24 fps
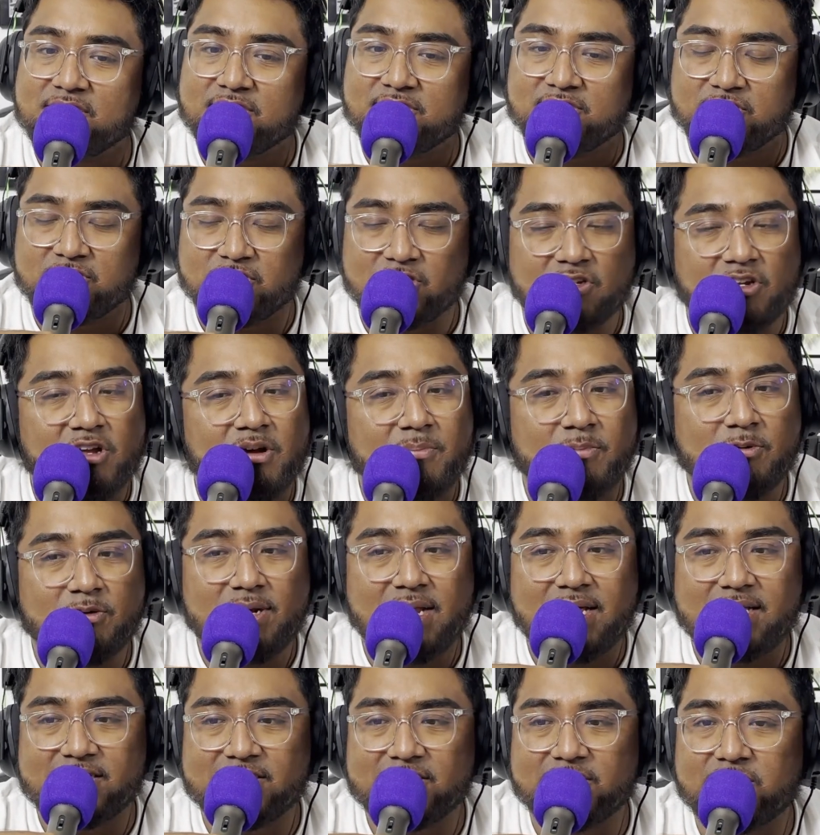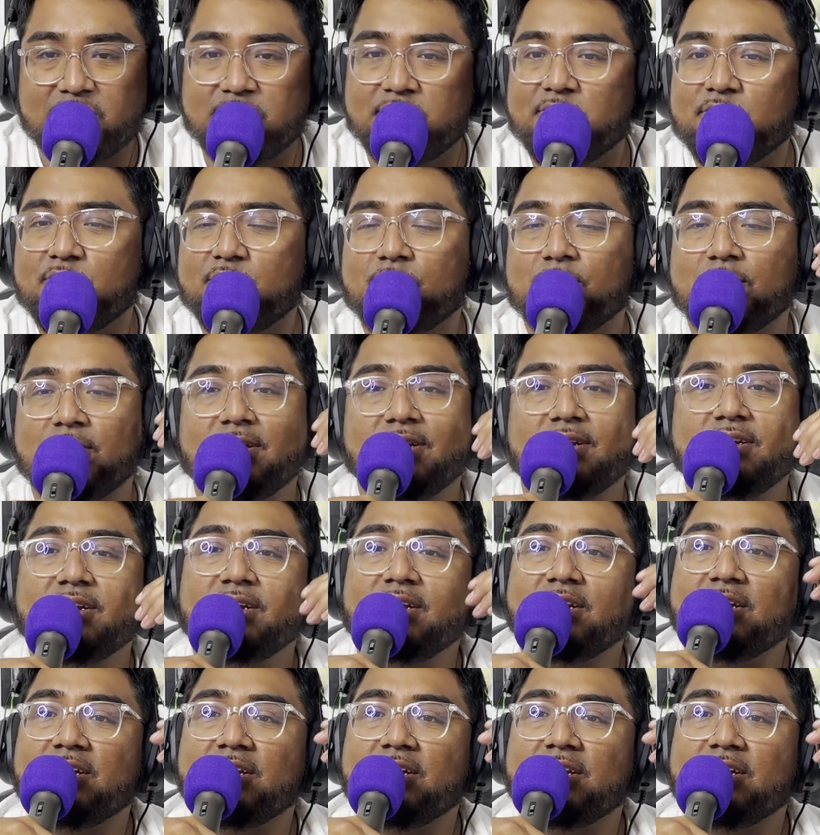just a couple days ago where,